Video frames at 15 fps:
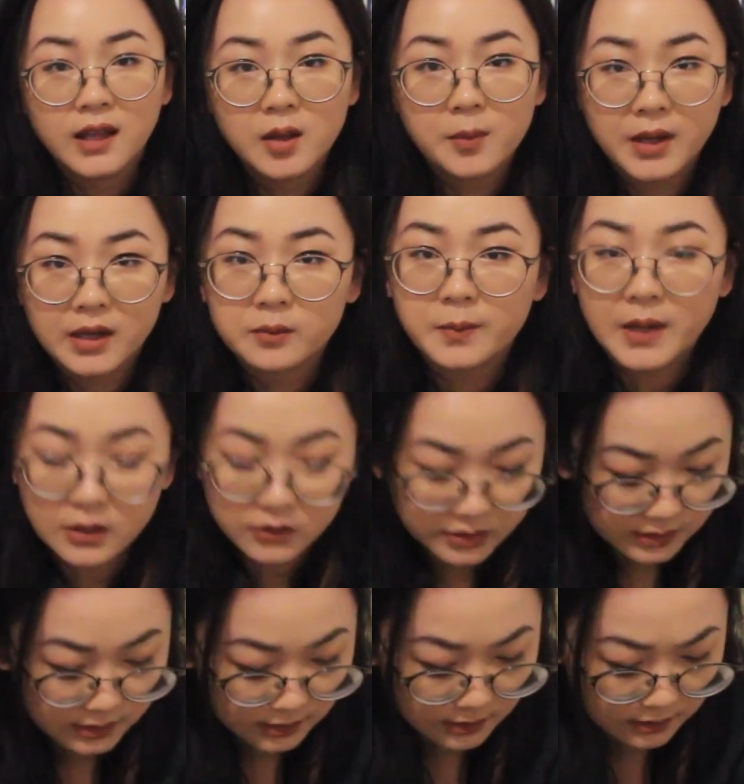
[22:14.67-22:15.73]
about
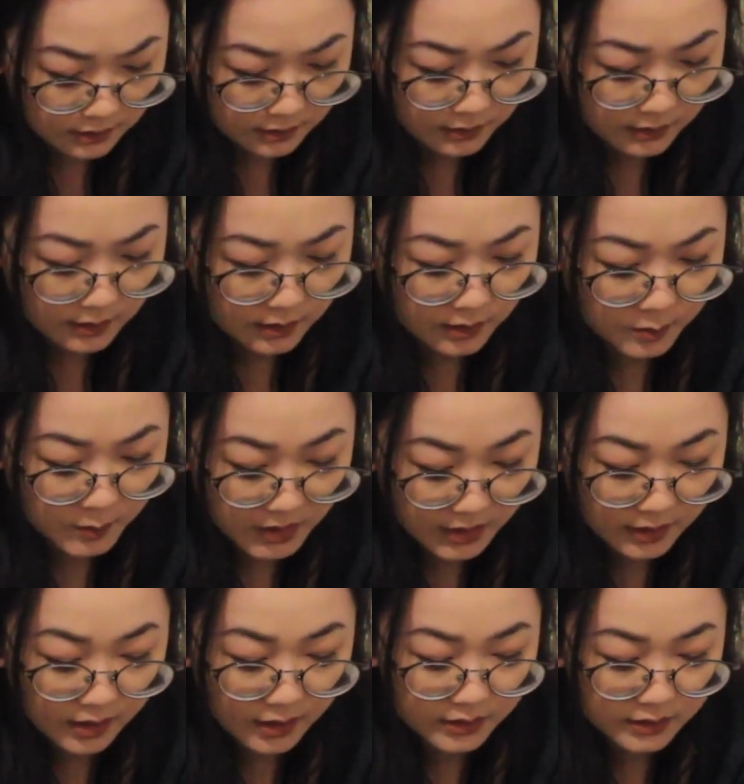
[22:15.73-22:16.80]
Bauerstein
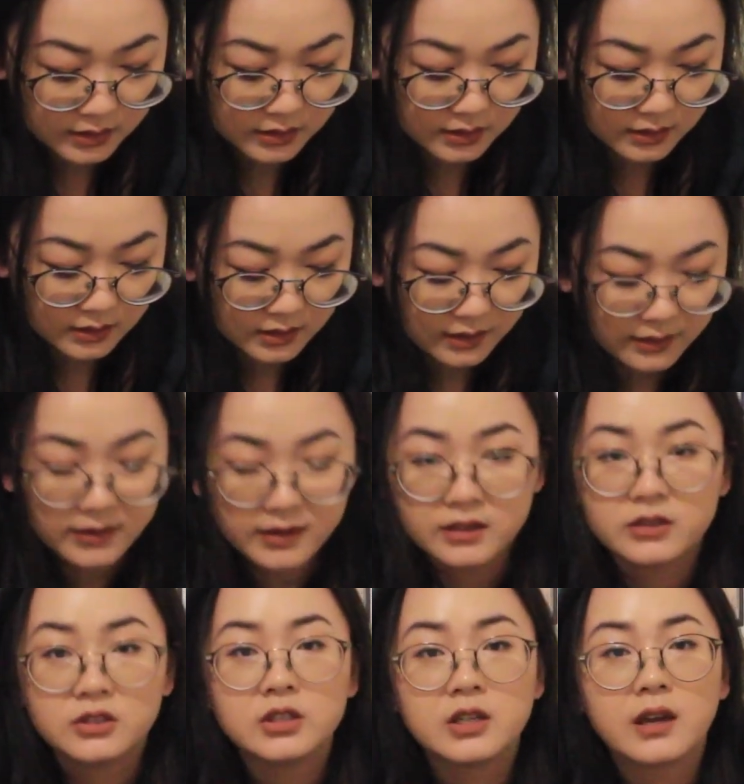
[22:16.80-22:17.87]
because he
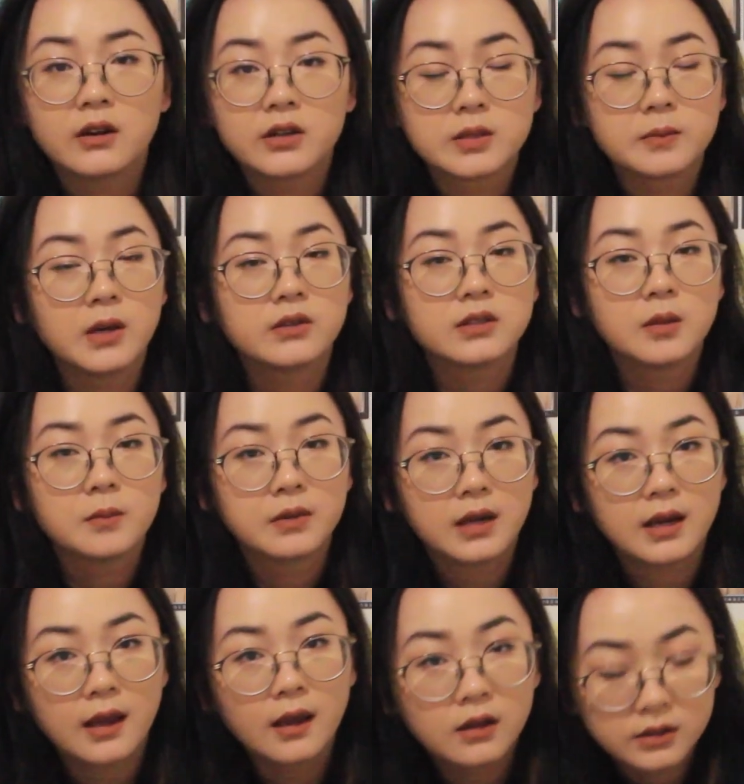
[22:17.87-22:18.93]
thinks she cares about
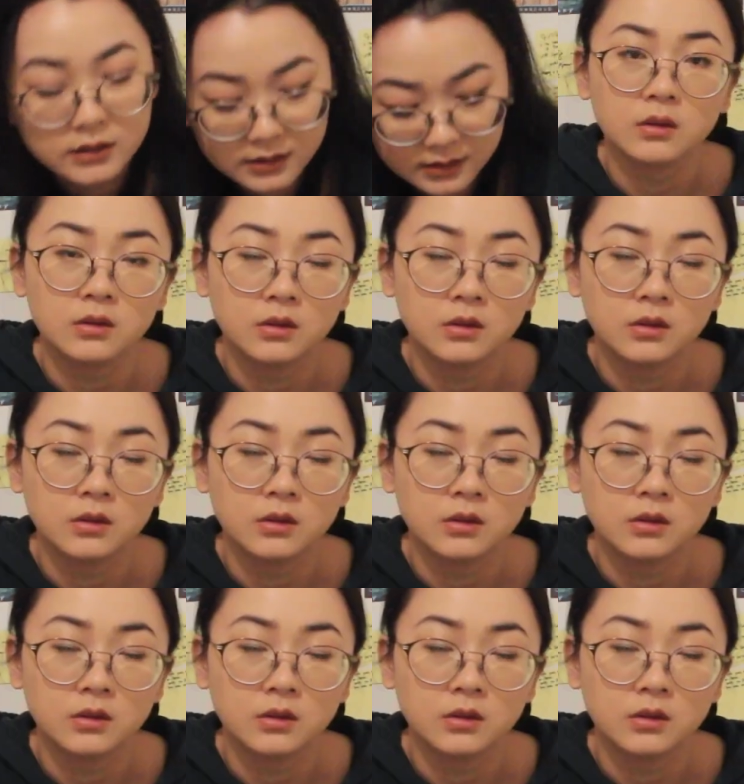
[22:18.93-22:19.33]
somebody else.